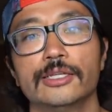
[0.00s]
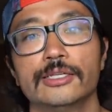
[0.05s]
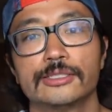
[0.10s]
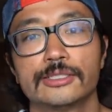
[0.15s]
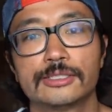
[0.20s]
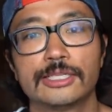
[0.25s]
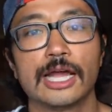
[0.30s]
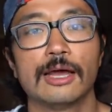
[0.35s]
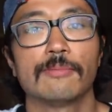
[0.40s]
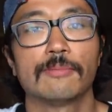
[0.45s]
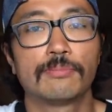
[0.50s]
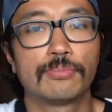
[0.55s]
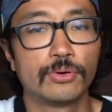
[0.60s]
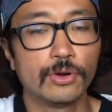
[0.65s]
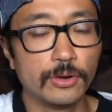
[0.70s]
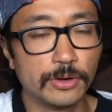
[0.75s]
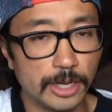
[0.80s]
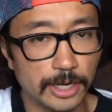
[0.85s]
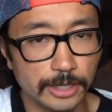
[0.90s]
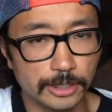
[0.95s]
stop
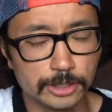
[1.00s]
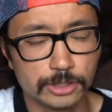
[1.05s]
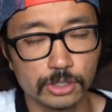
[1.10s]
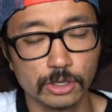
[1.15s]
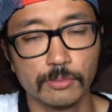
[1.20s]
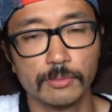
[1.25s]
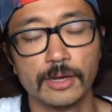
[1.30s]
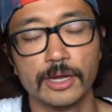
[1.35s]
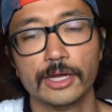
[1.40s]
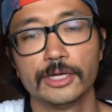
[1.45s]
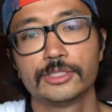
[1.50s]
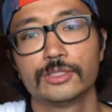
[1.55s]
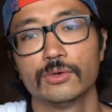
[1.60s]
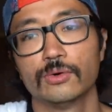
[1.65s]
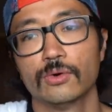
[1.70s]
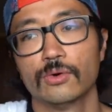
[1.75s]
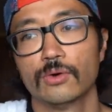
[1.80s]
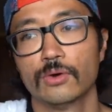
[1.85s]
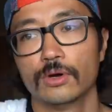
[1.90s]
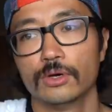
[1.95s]
pronating so much,
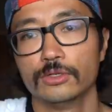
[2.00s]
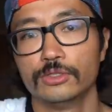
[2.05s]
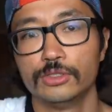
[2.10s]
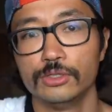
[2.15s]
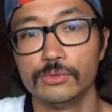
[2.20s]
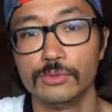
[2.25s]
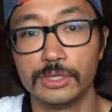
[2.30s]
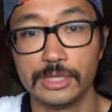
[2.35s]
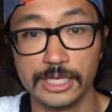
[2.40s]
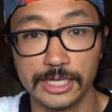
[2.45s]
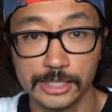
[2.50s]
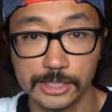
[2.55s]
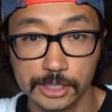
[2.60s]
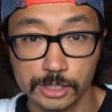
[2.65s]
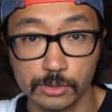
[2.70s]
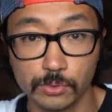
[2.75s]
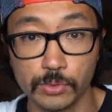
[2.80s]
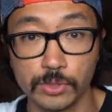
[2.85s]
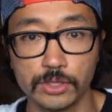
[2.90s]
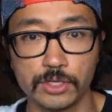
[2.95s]
or do
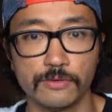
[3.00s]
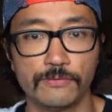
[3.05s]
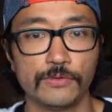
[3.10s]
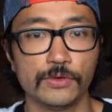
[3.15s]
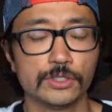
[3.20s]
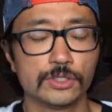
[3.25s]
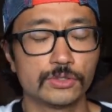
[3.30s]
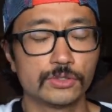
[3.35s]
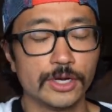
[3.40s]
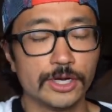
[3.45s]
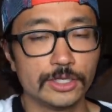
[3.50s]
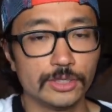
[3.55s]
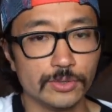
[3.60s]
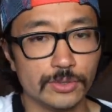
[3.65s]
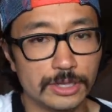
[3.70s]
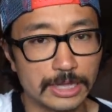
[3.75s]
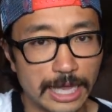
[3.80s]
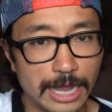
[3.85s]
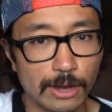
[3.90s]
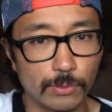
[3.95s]
this with your foot strike,
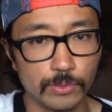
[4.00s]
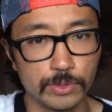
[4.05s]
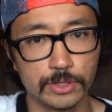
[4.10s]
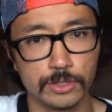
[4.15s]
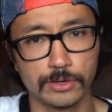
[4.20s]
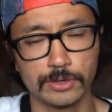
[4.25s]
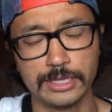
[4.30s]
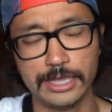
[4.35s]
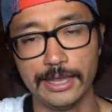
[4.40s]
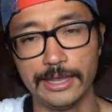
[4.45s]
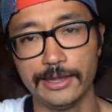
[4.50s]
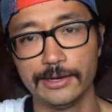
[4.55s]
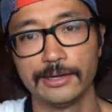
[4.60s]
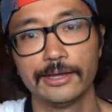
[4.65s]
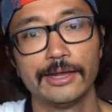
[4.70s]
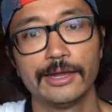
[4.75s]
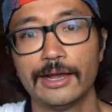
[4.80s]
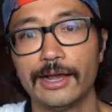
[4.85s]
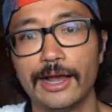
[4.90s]
do that with your gait.